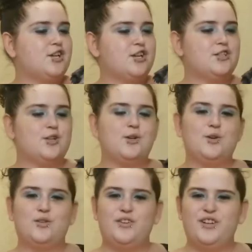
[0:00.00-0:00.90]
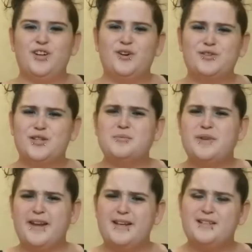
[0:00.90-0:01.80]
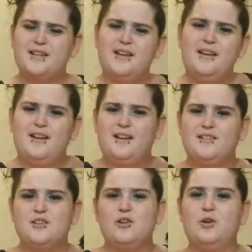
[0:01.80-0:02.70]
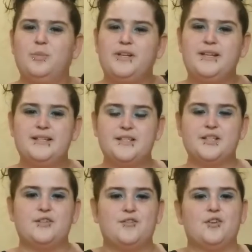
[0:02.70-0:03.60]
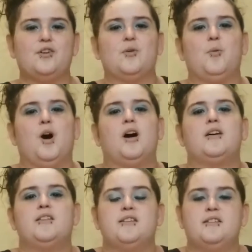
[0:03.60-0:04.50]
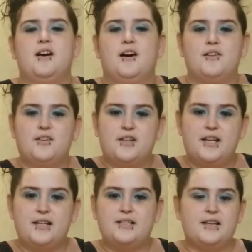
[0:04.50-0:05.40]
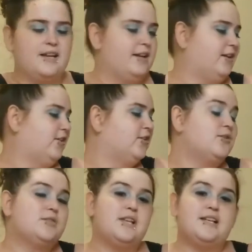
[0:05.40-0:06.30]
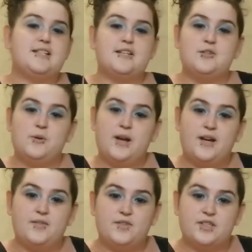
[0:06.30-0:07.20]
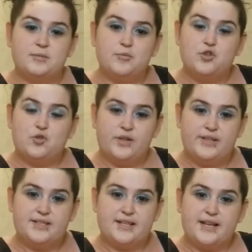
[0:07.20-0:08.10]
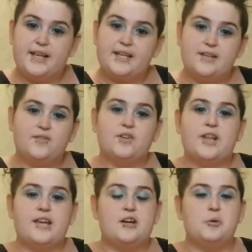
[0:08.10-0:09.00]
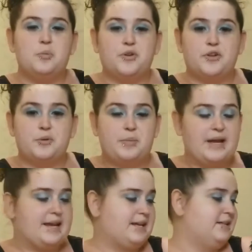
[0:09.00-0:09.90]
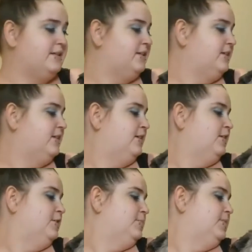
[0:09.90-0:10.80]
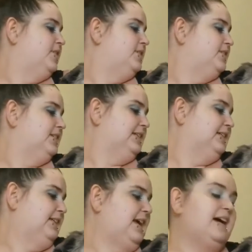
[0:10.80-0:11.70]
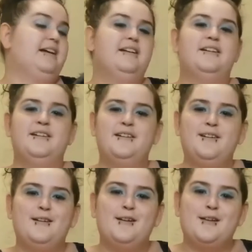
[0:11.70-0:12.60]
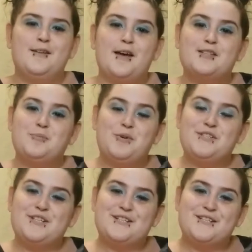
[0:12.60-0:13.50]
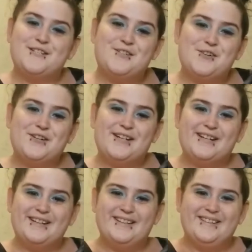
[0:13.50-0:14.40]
so, you know, some days it's a little bit easier for her to walk than other days, and on those days I do have some treats that I give her that help with her pain. But yeah, that's Princess's story.